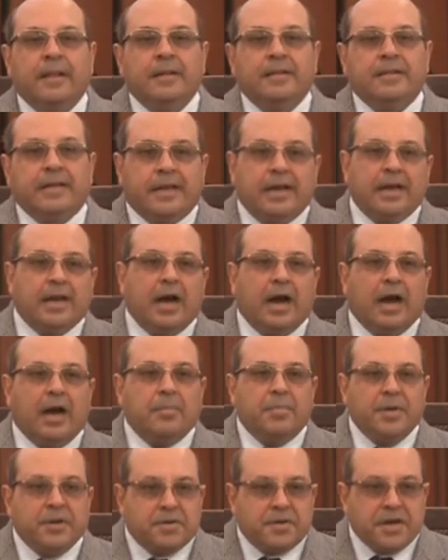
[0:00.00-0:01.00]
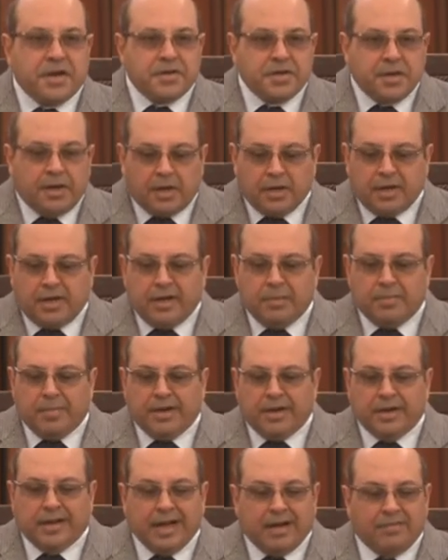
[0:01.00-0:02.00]
that an arbitration
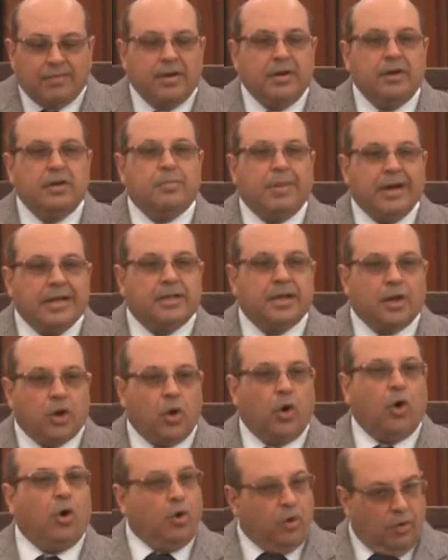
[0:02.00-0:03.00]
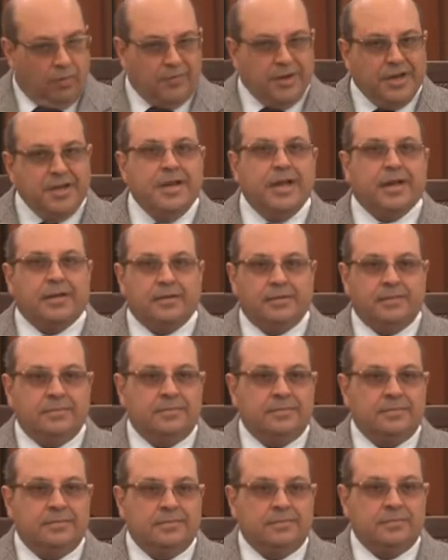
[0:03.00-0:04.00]
agreement governed by the law of India
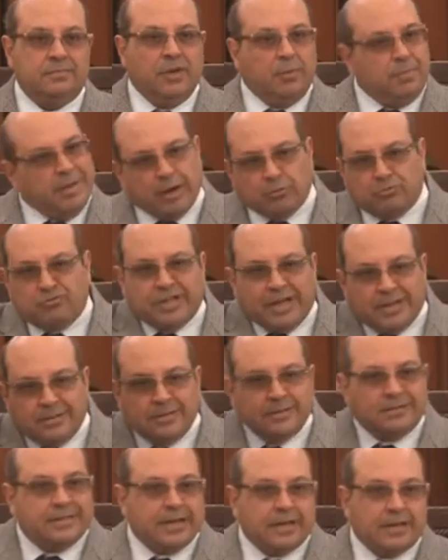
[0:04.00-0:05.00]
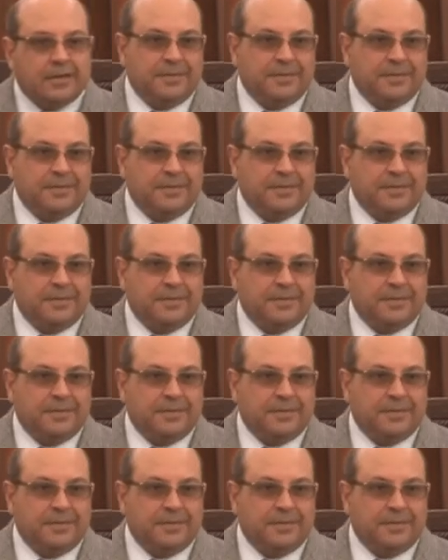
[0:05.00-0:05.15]
will be outside this Act.